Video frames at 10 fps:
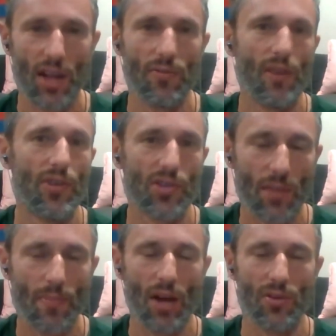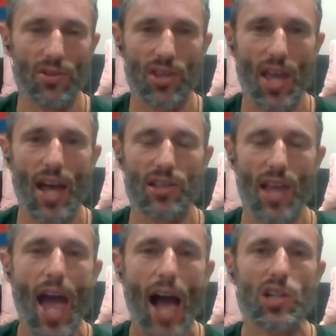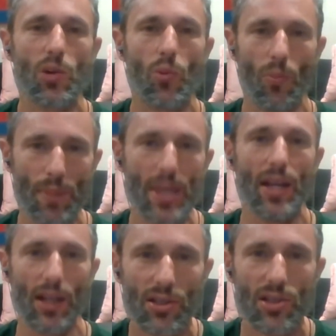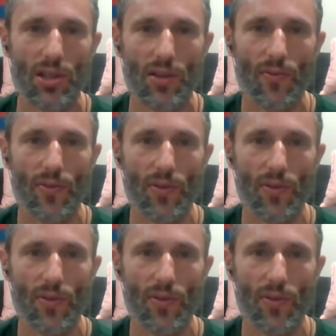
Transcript: and rivers and mountains as actual beings.